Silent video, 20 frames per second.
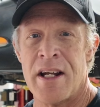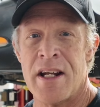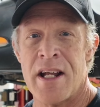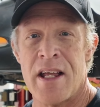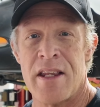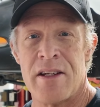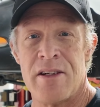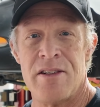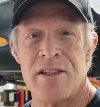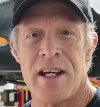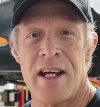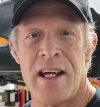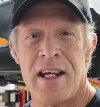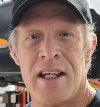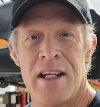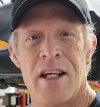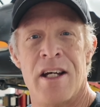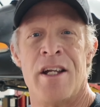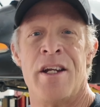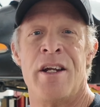Another
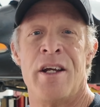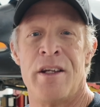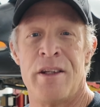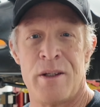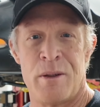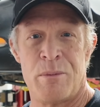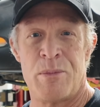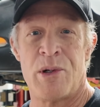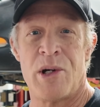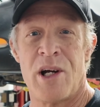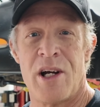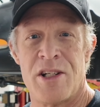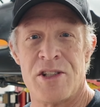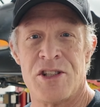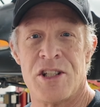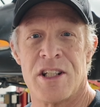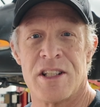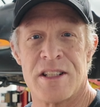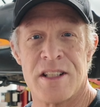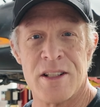day, another
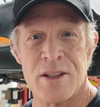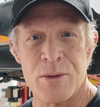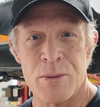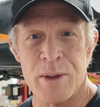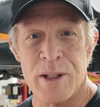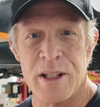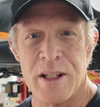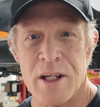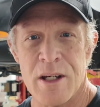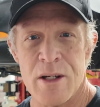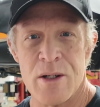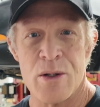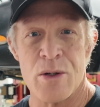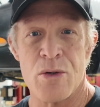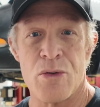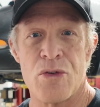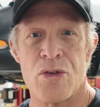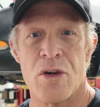project. Here we go.